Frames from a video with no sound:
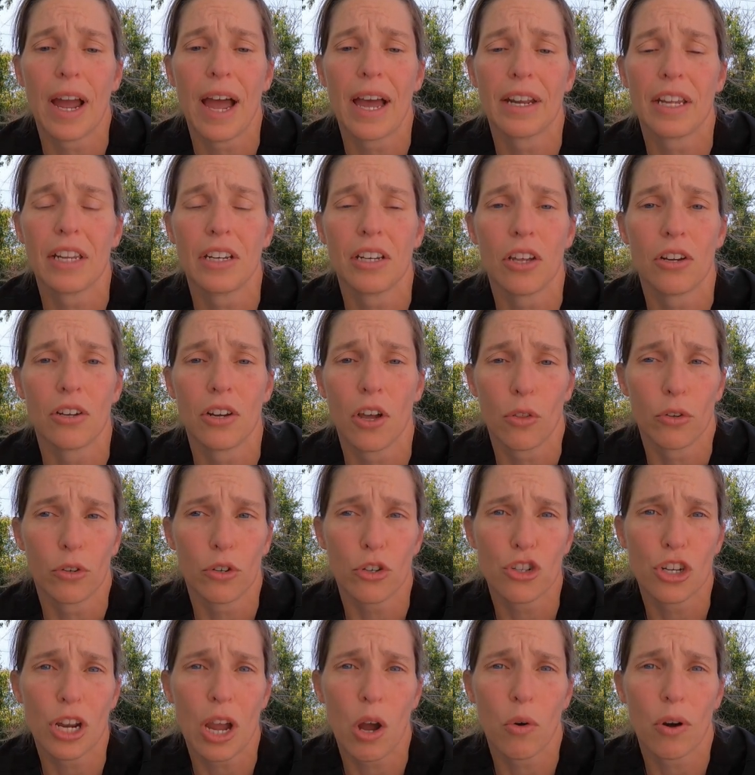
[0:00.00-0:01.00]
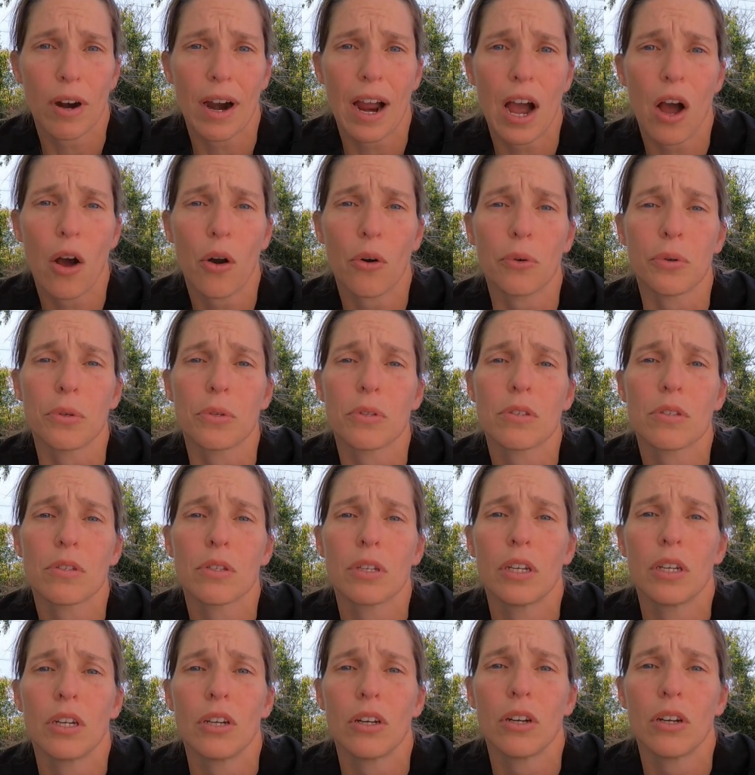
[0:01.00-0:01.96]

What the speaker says: adding another shower house,